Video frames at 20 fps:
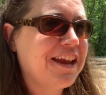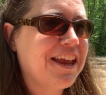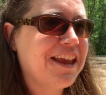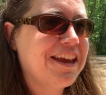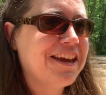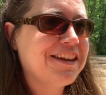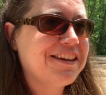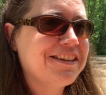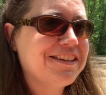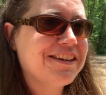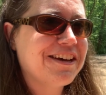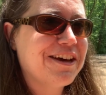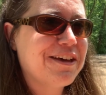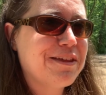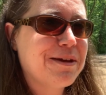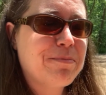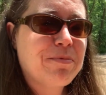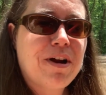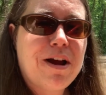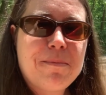And
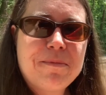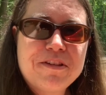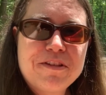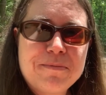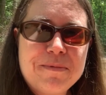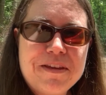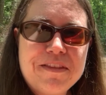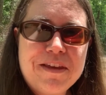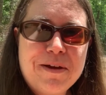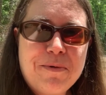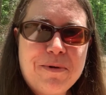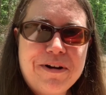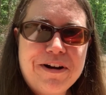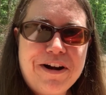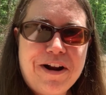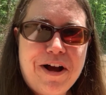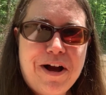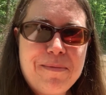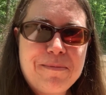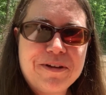they promised me they
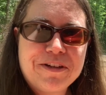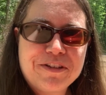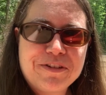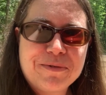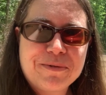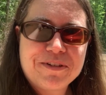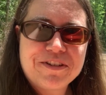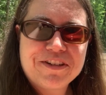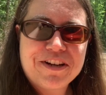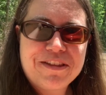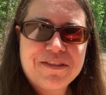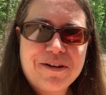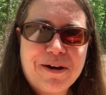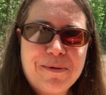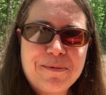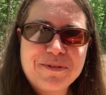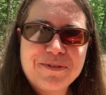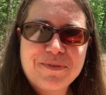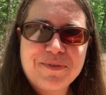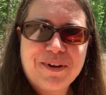weren't Amish, which I
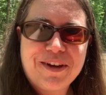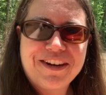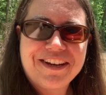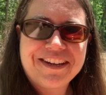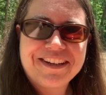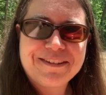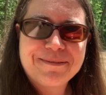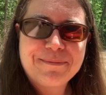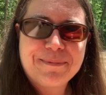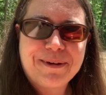thought was funny.